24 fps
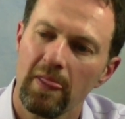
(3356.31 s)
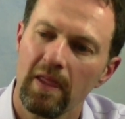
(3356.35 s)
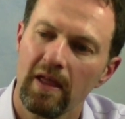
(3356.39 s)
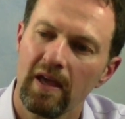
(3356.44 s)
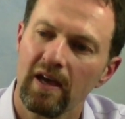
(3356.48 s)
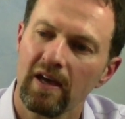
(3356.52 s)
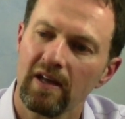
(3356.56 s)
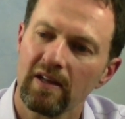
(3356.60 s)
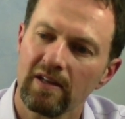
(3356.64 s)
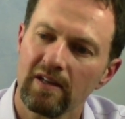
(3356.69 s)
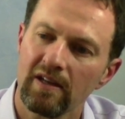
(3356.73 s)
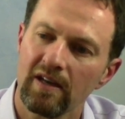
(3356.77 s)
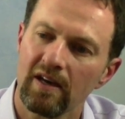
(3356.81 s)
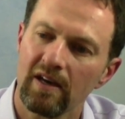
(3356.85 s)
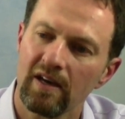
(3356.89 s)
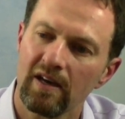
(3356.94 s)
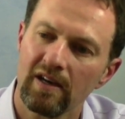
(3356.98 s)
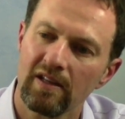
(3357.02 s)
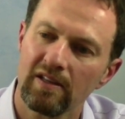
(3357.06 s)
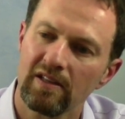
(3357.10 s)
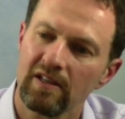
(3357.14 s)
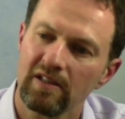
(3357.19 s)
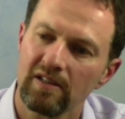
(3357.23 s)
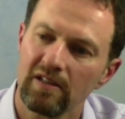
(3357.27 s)
And
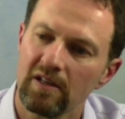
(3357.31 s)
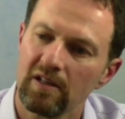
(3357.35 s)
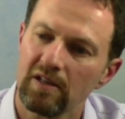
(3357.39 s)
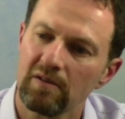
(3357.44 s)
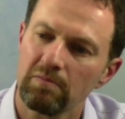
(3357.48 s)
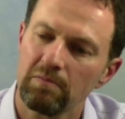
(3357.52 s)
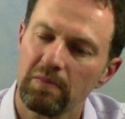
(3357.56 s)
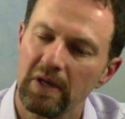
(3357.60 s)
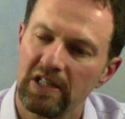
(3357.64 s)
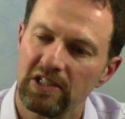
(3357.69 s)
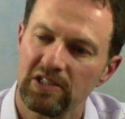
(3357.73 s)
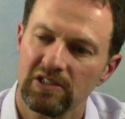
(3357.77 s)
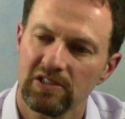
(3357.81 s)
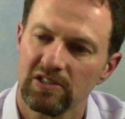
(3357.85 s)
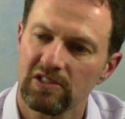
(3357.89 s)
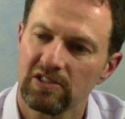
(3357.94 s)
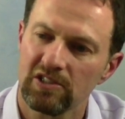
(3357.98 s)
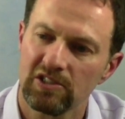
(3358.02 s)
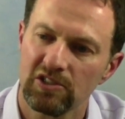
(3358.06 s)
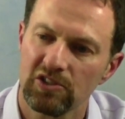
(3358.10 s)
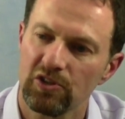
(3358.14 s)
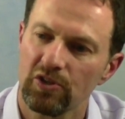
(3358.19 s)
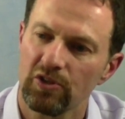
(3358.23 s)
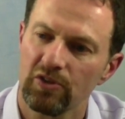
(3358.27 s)
I think that patients
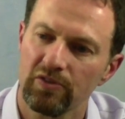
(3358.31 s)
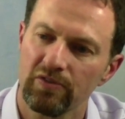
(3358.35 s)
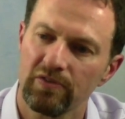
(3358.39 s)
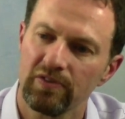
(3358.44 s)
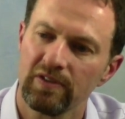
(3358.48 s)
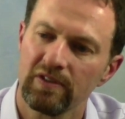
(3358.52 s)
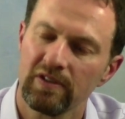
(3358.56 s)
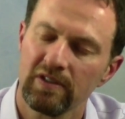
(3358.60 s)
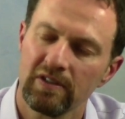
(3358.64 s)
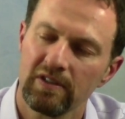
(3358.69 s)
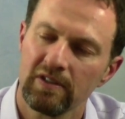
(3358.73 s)
deserve